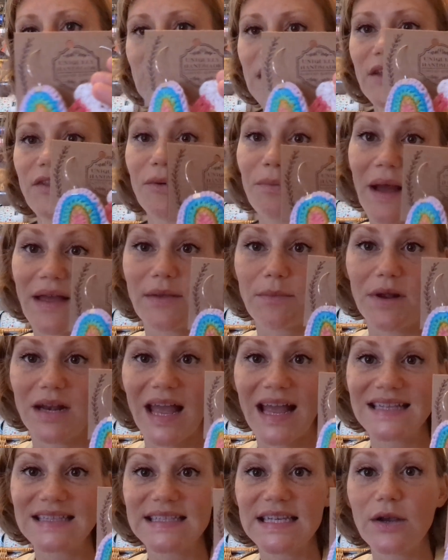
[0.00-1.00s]
You can either buy them on
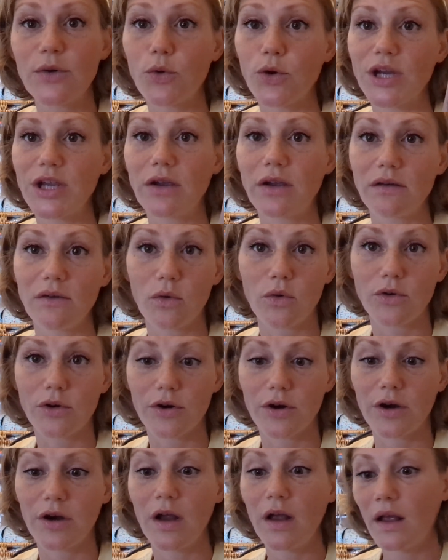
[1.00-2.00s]
Etsy or you can
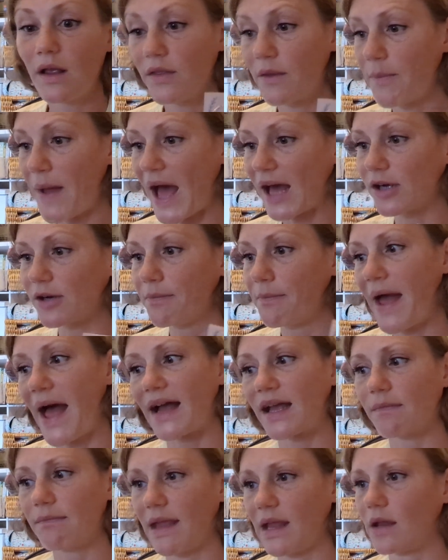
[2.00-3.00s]
order the pattern
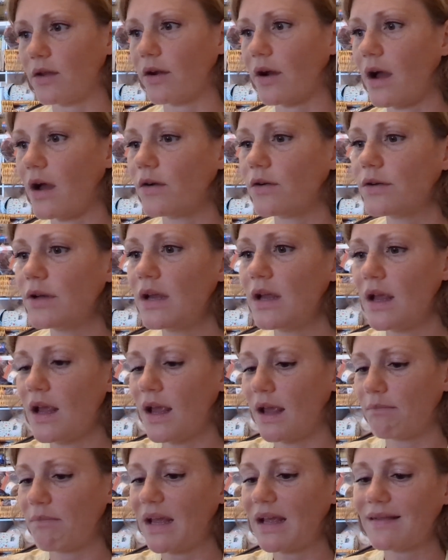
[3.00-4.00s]
pack and make your own.
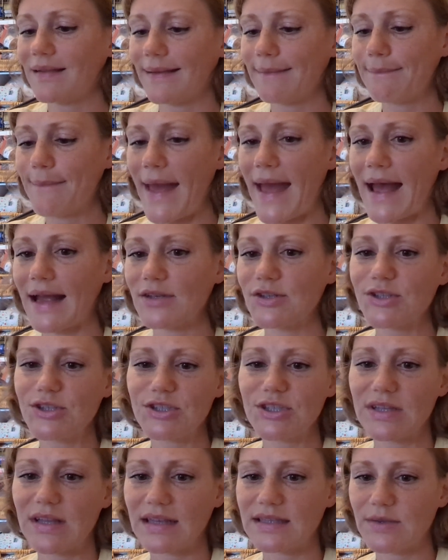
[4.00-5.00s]
Mix and
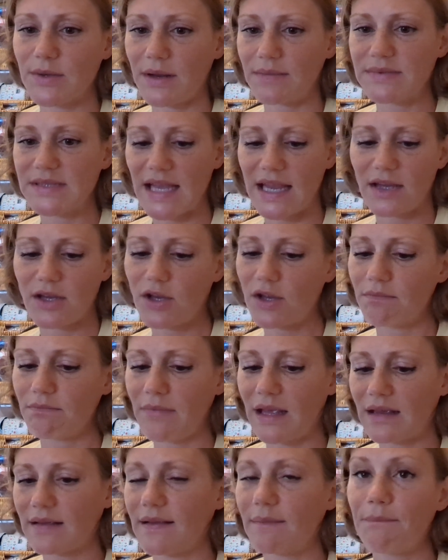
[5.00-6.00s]
match. That's what I'm saying. You can
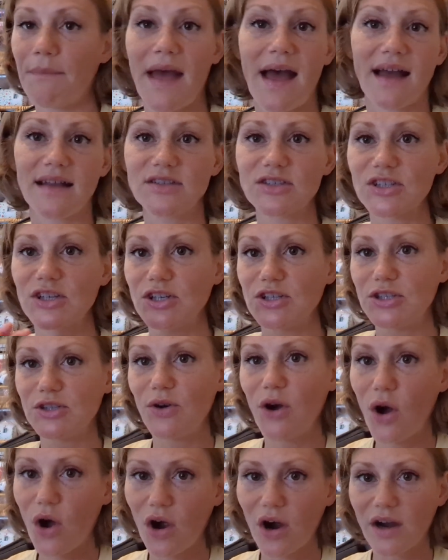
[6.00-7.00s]
mix and match. You could do
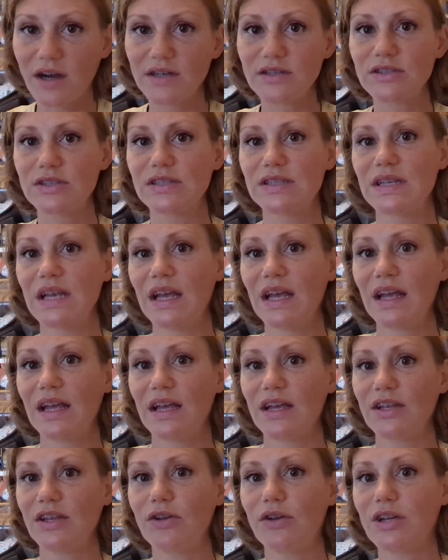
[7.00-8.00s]
hearts.
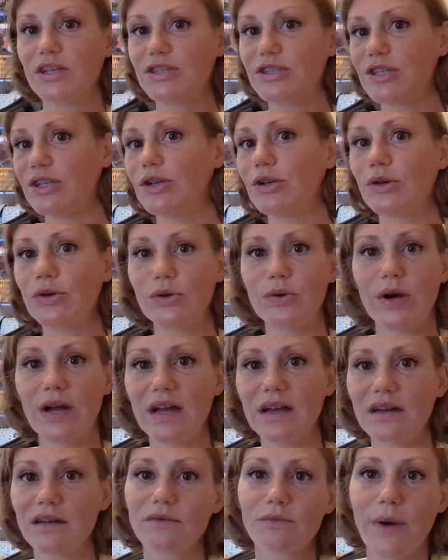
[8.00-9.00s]
You could do
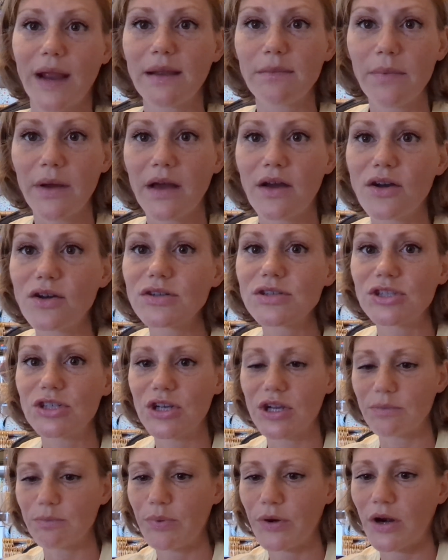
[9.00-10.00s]
rainbows. You
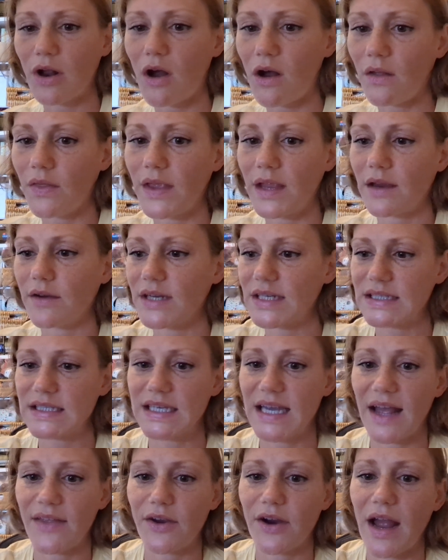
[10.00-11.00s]
can put all the earrings
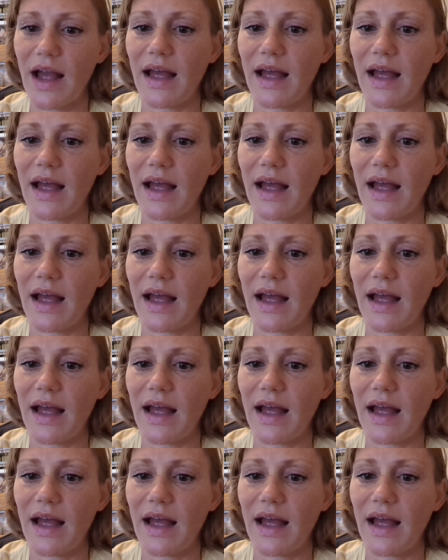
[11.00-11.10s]
together.